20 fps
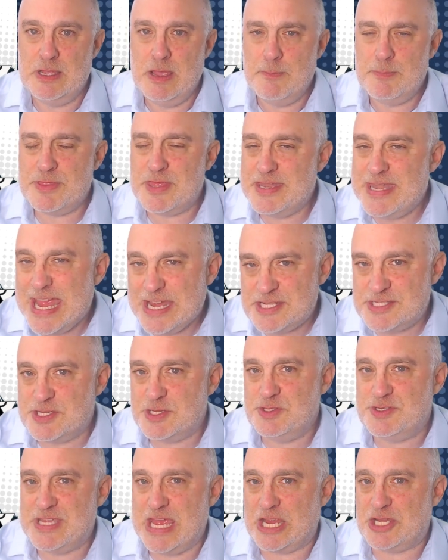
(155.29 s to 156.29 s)
But the next 2
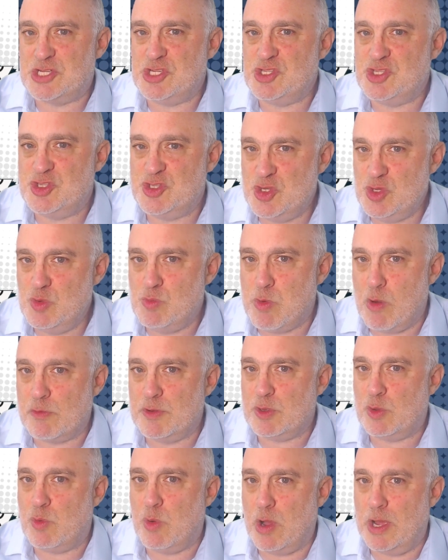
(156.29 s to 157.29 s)
sections do
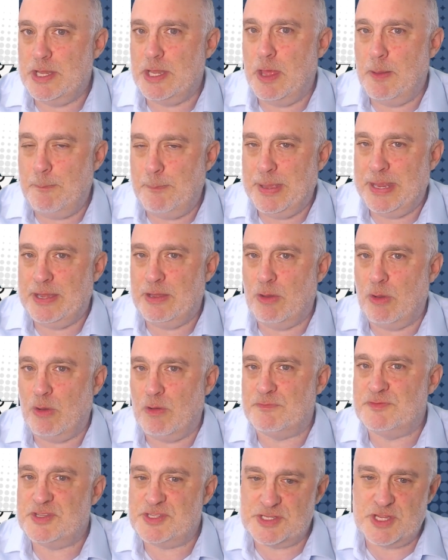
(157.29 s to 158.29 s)
warrant quite a bit
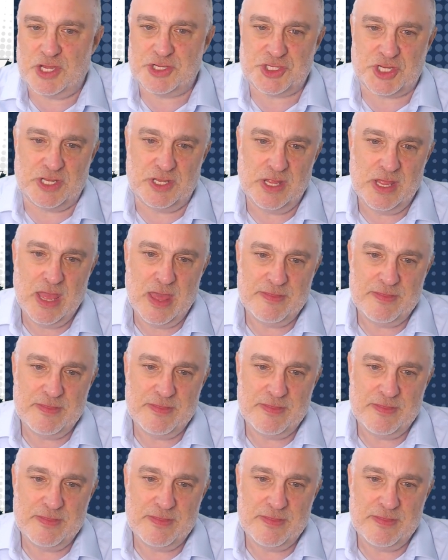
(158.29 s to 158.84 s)
of discussion.